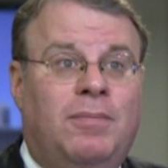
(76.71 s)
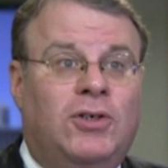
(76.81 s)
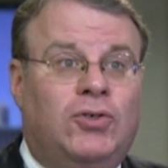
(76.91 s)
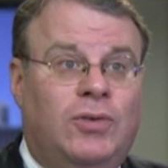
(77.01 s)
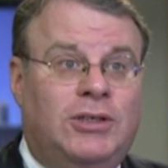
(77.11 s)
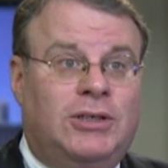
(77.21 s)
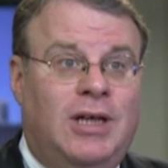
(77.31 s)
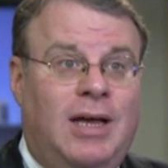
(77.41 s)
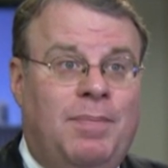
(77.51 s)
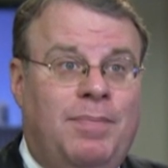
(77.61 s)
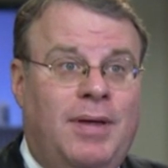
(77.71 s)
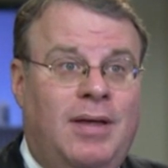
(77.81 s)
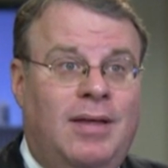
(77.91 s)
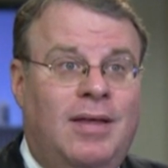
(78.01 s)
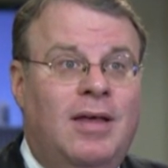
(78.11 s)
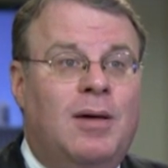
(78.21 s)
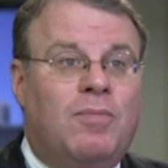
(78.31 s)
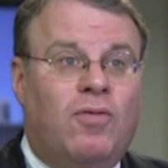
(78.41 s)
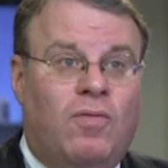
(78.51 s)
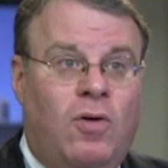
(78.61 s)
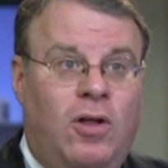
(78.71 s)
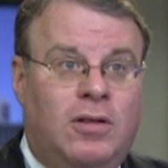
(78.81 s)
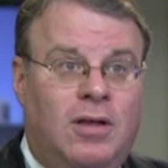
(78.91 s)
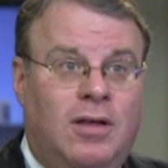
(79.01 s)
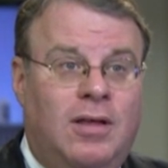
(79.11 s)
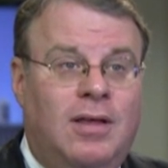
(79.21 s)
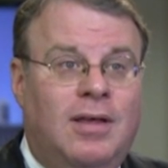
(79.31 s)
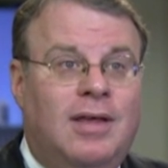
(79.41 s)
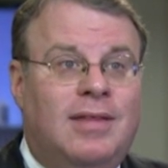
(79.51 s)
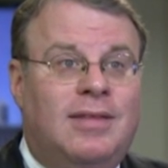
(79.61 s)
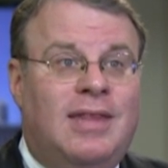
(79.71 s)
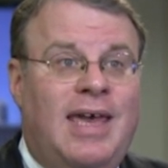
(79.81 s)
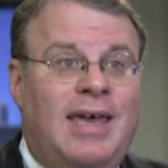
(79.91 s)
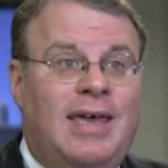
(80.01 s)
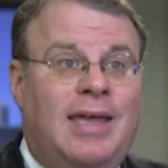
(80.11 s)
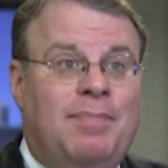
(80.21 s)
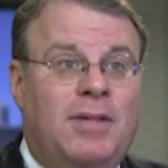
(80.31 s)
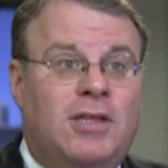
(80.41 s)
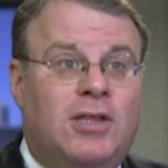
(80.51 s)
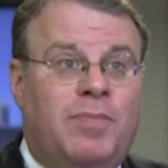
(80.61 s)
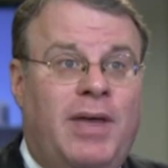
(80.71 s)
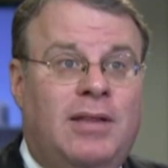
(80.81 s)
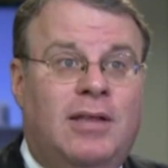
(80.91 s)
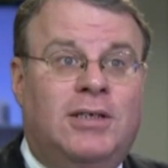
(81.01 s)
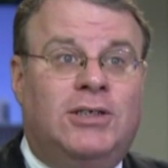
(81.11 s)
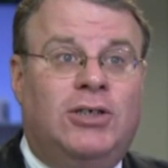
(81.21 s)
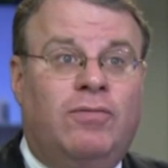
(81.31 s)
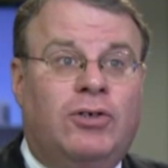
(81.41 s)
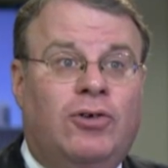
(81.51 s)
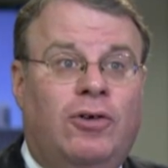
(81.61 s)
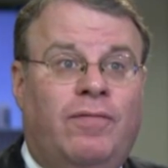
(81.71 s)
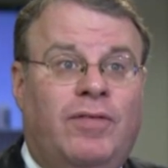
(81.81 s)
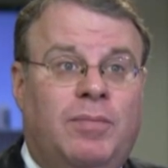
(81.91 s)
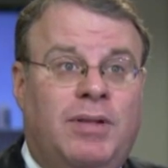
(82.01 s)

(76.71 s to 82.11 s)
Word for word: shortstop uh, Peralta, they can be suspended and still return for the